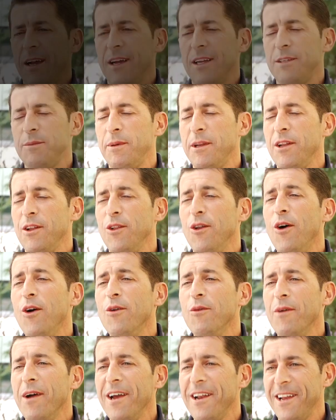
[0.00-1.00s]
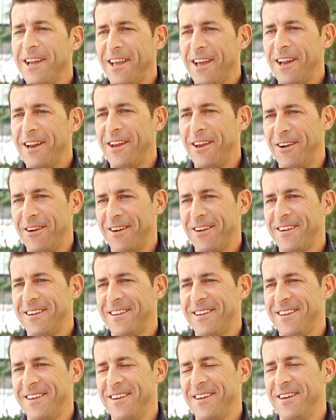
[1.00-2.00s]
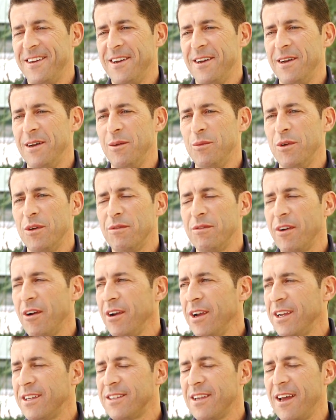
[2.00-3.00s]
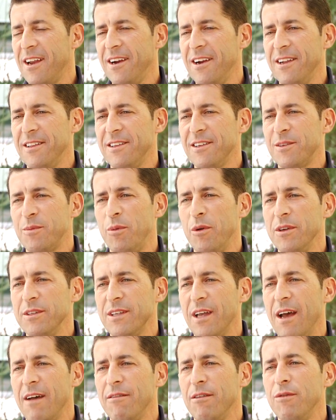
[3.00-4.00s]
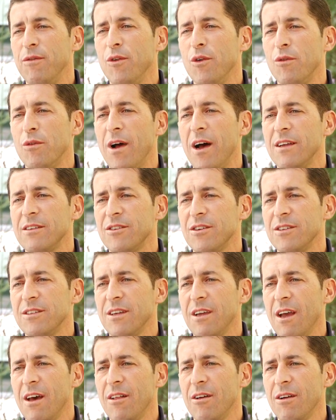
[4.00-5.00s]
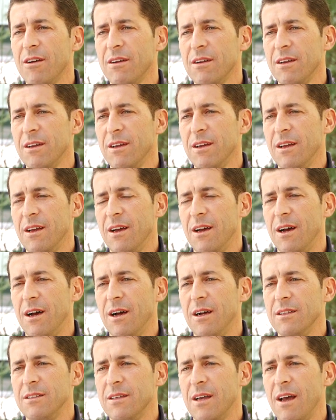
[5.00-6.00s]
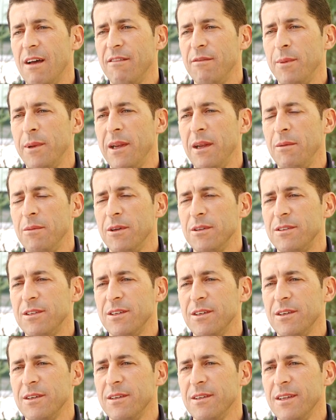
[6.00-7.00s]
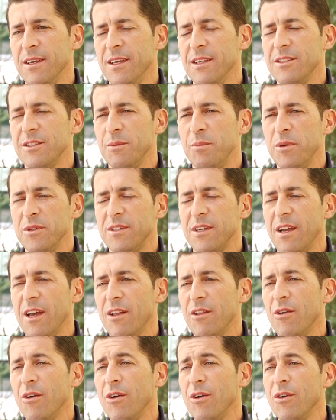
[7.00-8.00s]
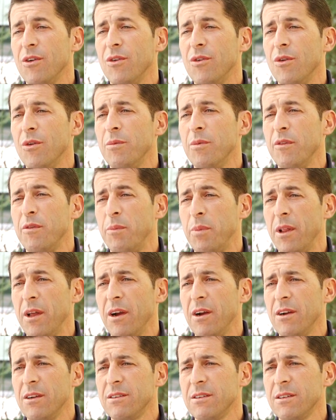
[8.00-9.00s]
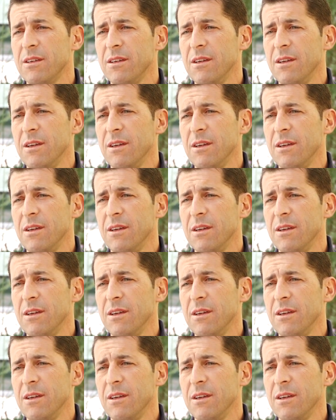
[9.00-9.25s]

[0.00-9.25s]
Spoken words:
It's been a long way to get here. We're very excited at this point to have a full roster together, to have been able to put together a good group of players